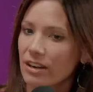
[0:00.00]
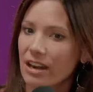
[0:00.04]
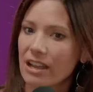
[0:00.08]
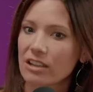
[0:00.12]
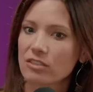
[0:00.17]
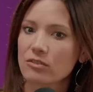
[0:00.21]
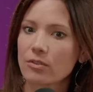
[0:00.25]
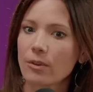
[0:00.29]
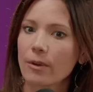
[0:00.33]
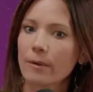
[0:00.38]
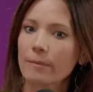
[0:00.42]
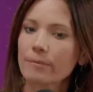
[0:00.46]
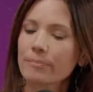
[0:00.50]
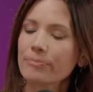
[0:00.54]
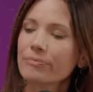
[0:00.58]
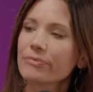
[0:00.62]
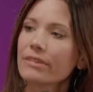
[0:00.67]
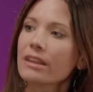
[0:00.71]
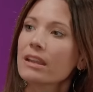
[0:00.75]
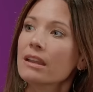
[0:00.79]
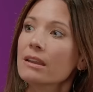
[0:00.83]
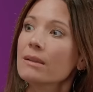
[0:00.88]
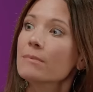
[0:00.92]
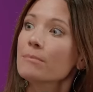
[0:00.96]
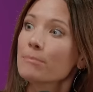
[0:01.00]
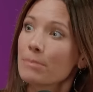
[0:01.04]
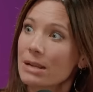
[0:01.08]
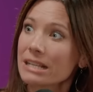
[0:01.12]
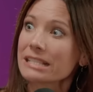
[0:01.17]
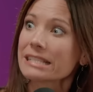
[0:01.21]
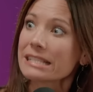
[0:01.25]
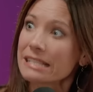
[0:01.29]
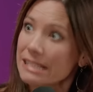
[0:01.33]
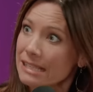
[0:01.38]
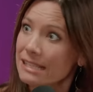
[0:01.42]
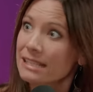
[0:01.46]
Nashville.
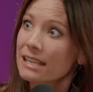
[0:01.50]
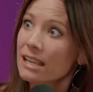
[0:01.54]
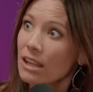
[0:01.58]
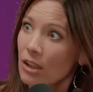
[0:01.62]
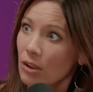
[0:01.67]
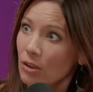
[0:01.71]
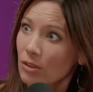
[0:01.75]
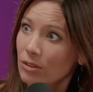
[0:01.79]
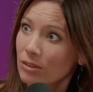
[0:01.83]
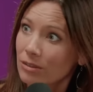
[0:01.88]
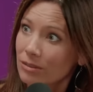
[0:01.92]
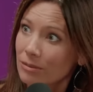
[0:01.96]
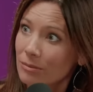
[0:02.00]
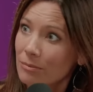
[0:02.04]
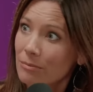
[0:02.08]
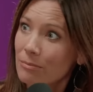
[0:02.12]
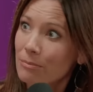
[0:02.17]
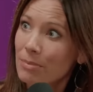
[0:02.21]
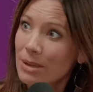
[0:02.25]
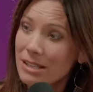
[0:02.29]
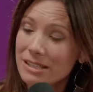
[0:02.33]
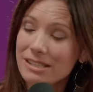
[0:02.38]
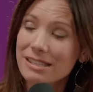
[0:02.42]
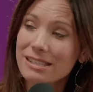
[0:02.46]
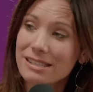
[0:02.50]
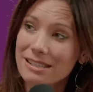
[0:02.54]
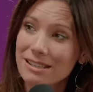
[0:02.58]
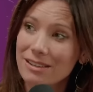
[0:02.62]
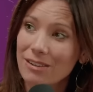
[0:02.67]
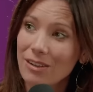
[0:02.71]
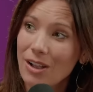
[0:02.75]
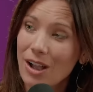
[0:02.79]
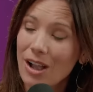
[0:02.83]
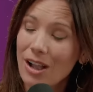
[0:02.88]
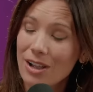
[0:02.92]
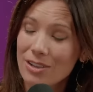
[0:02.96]
But still, but
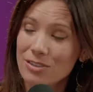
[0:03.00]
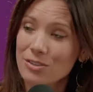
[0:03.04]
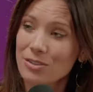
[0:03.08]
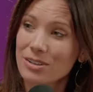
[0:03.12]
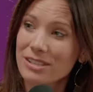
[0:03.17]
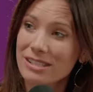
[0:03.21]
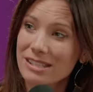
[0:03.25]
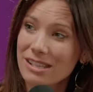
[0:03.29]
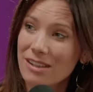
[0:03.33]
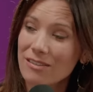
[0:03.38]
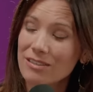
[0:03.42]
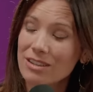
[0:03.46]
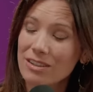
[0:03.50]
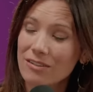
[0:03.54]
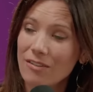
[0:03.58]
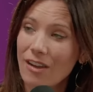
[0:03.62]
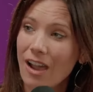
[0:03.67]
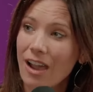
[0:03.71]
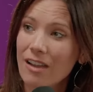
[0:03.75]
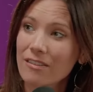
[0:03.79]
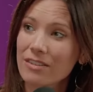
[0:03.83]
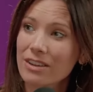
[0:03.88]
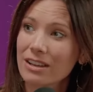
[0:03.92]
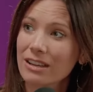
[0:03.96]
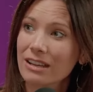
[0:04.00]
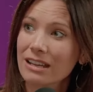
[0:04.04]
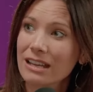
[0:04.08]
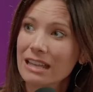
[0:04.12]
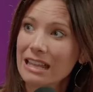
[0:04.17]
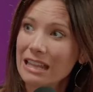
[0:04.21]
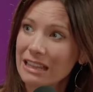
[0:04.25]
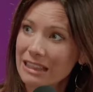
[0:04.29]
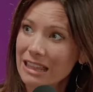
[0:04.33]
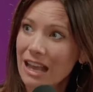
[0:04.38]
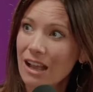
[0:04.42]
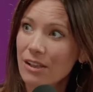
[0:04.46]
still, one hundred and seventy five
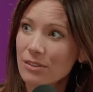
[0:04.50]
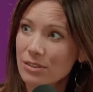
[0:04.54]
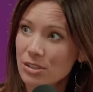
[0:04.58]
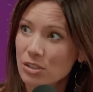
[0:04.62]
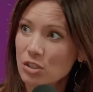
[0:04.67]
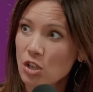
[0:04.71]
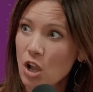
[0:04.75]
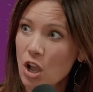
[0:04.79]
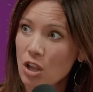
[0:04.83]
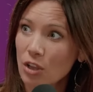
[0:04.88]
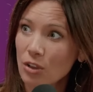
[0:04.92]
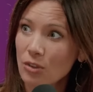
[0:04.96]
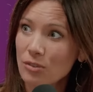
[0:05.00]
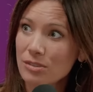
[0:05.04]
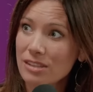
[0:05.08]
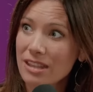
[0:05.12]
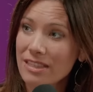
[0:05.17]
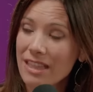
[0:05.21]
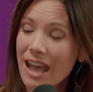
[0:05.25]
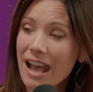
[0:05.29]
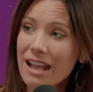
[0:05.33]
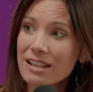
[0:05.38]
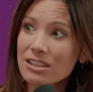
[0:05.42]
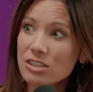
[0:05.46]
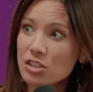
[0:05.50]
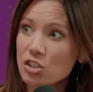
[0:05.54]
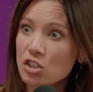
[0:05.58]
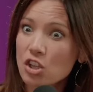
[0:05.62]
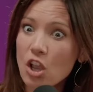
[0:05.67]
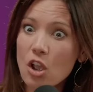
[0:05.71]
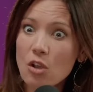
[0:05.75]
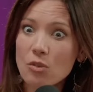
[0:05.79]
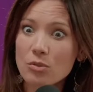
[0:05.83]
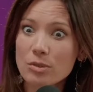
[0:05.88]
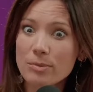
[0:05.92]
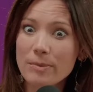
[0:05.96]
Thousand dollars And that
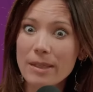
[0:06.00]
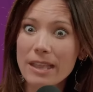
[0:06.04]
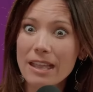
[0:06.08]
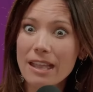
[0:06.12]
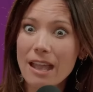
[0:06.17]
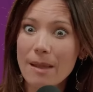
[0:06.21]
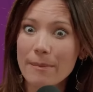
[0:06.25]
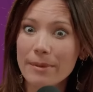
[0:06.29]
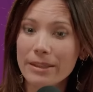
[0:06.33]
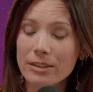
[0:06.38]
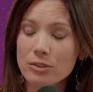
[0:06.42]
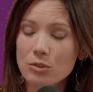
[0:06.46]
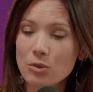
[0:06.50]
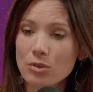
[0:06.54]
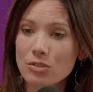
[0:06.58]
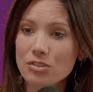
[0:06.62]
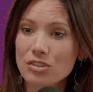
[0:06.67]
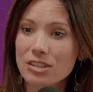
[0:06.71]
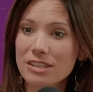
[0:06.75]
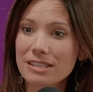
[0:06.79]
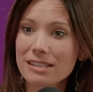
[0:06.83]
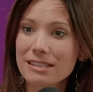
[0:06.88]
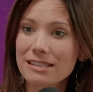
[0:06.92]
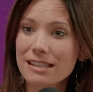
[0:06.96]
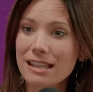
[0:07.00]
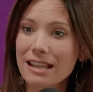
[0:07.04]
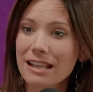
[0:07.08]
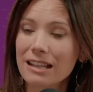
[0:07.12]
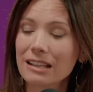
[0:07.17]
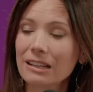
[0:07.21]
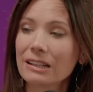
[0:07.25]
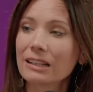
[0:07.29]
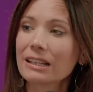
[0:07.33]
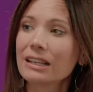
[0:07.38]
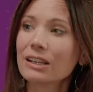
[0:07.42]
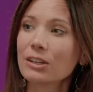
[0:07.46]
shows me, I'm like, George, this is a
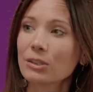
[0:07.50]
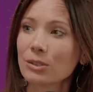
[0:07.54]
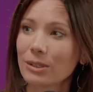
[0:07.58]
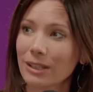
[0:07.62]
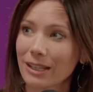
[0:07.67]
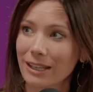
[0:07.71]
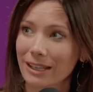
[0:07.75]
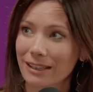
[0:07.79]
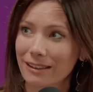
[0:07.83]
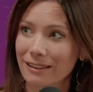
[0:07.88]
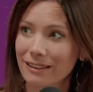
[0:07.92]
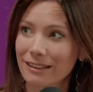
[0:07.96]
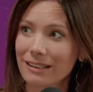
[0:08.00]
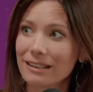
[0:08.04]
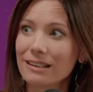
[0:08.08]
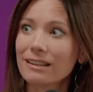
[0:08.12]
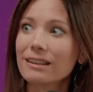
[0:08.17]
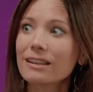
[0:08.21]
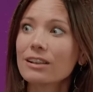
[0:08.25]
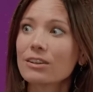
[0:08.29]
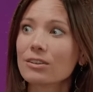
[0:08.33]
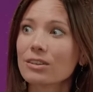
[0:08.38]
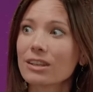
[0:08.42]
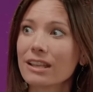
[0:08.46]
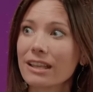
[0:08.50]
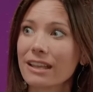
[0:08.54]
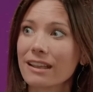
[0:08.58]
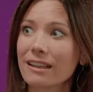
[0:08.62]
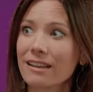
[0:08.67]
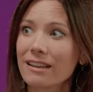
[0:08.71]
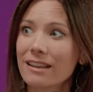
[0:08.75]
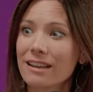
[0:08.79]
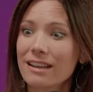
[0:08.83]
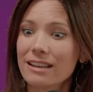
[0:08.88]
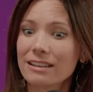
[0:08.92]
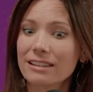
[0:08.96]
clearly, clearly
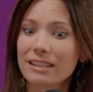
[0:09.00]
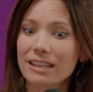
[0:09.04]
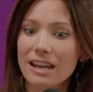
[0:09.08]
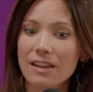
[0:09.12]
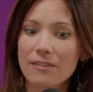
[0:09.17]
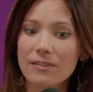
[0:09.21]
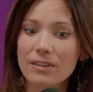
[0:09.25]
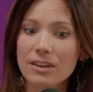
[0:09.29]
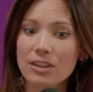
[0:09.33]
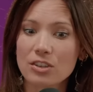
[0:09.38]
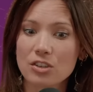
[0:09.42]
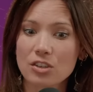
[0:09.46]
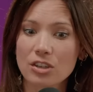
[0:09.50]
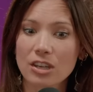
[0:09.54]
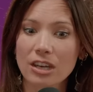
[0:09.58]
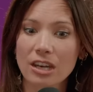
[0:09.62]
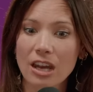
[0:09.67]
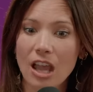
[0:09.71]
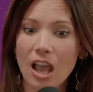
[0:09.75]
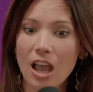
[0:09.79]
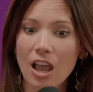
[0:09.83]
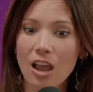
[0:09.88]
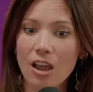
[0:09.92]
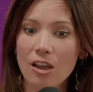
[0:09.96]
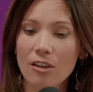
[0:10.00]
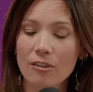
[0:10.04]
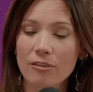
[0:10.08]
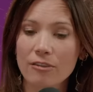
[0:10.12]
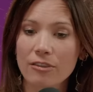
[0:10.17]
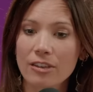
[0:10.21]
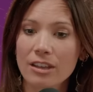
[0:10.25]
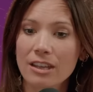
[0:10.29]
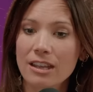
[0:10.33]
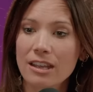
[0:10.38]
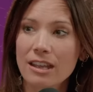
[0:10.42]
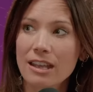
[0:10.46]
the definition
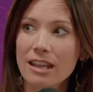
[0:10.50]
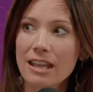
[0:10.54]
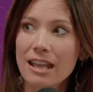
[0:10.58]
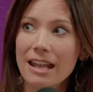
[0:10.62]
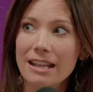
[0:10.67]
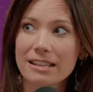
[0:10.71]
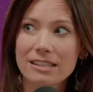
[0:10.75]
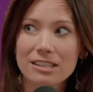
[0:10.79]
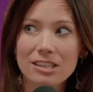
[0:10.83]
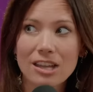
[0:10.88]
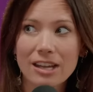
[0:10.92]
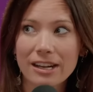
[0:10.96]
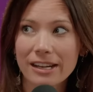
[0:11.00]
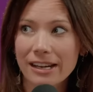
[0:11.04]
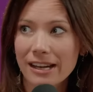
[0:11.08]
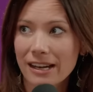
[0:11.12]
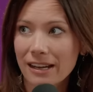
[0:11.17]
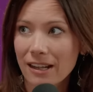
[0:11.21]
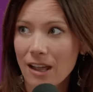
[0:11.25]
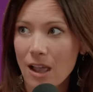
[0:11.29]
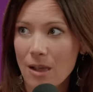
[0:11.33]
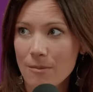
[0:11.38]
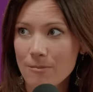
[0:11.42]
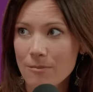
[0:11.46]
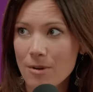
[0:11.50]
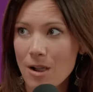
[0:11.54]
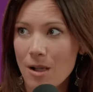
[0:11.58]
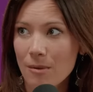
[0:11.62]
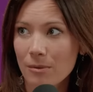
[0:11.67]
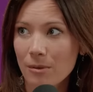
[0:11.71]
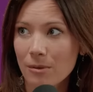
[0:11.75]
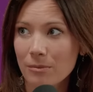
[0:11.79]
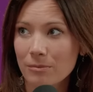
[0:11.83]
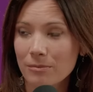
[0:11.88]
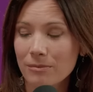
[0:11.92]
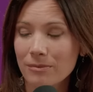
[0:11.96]
of it's not an income
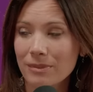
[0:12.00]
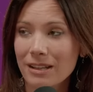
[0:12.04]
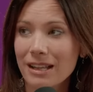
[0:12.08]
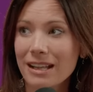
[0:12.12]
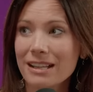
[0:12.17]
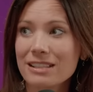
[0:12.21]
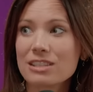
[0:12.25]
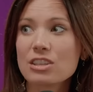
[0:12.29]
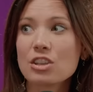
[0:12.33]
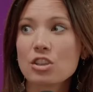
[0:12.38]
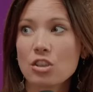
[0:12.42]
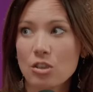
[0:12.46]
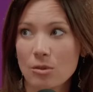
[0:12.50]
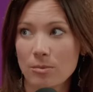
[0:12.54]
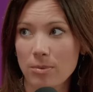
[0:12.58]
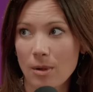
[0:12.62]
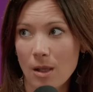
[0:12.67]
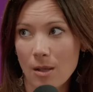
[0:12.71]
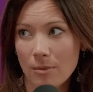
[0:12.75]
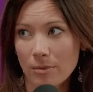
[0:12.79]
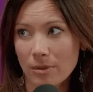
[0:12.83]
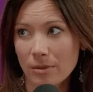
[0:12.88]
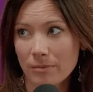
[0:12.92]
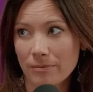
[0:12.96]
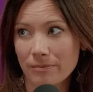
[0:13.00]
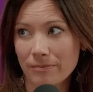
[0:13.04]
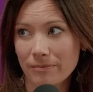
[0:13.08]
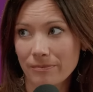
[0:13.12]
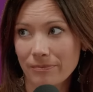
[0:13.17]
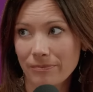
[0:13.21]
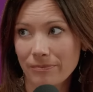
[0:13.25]
problem, it's a you problem.